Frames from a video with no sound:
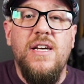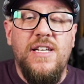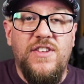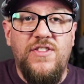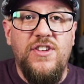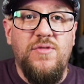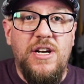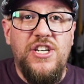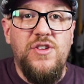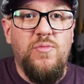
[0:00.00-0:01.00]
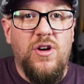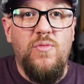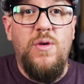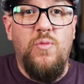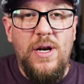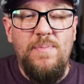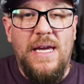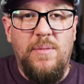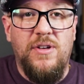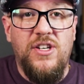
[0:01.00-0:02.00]
it's a situation where we wouldn't
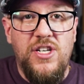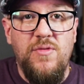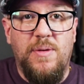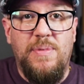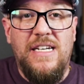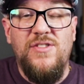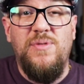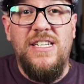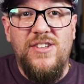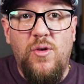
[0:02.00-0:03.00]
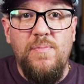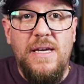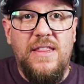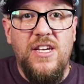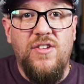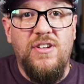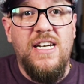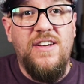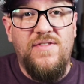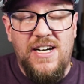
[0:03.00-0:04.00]
be able to do it because we don't meet the
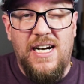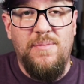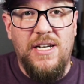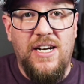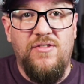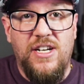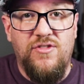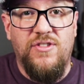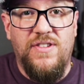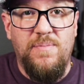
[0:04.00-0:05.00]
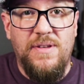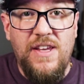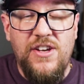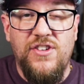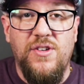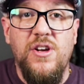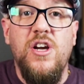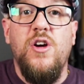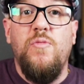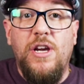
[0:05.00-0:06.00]
unity of time, title, interest, and possession.
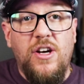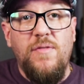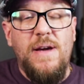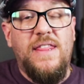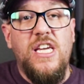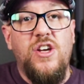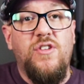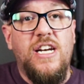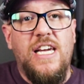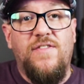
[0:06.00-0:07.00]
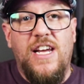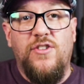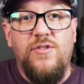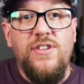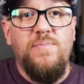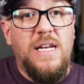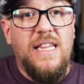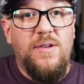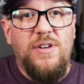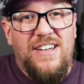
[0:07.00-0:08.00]
We could have met the unity of interest,
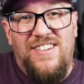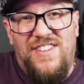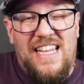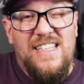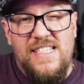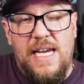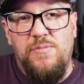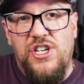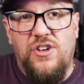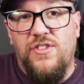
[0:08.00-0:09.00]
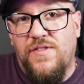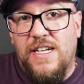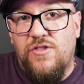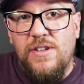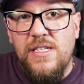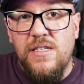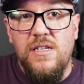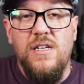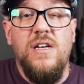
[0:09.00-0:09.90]
meaning that we could have had the same shares of interest.